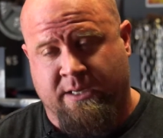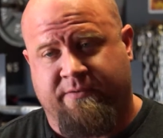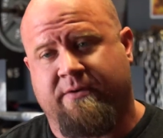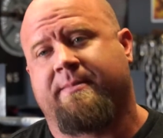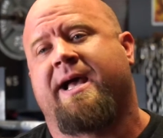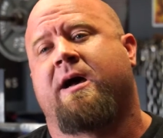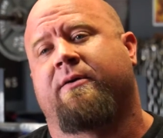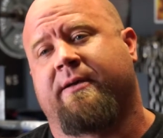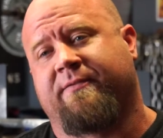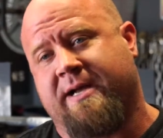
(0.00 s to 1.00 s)
From
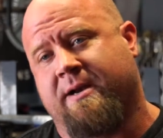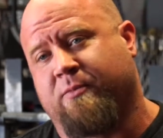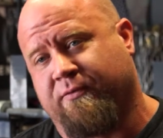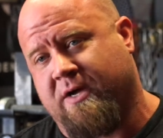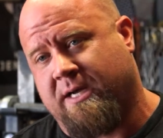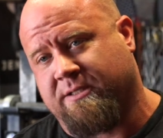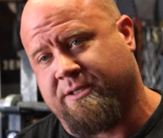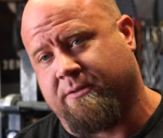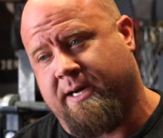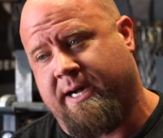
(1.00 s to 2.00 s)
now, I've kind of moved on
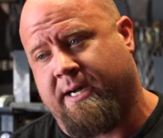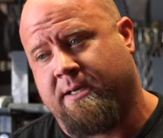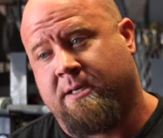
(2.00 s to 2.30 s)
to